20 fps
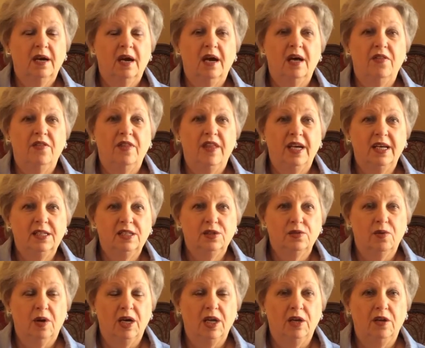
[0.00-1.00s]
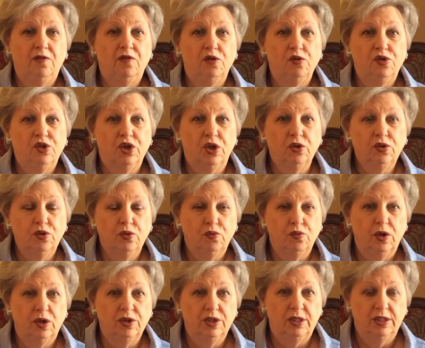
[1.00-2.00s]
And that's why if you don't
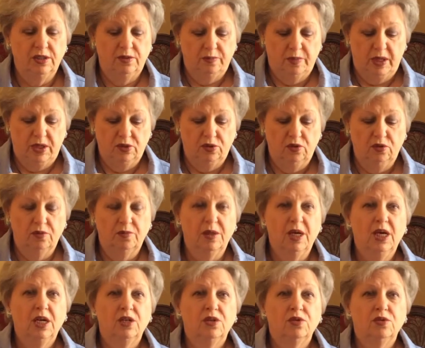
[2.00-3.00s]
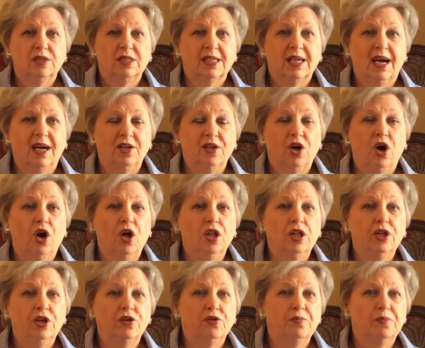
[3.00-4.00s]
want this pendulum to scan
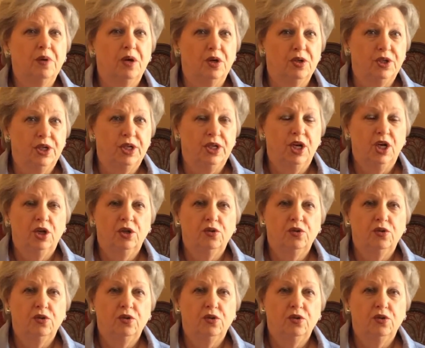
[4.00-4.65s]
whole your body,